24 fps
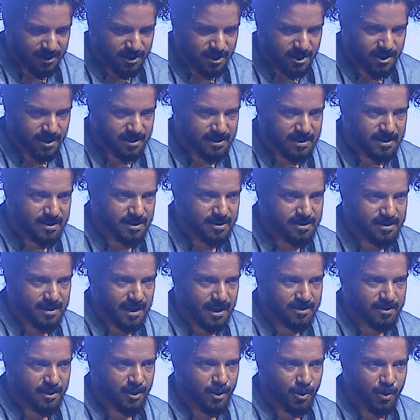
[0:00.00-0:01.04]
justice
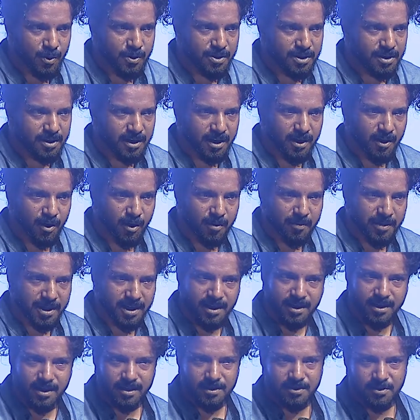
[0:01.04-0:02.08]
as a notion cannot be
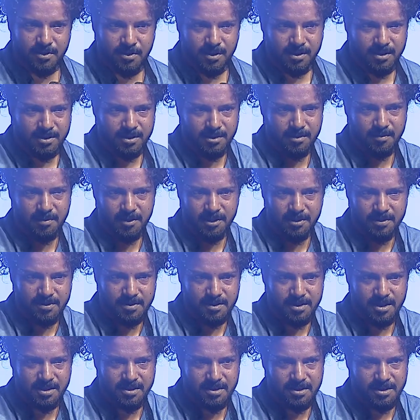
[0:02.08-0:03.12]
deconstructed because
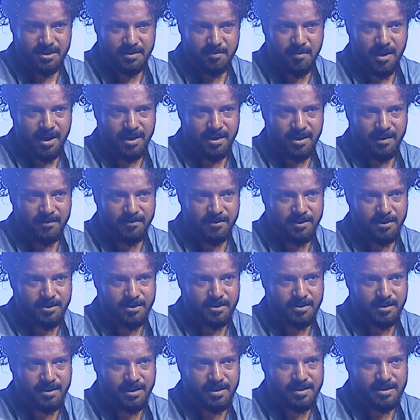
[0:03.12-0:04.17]
justice by definition is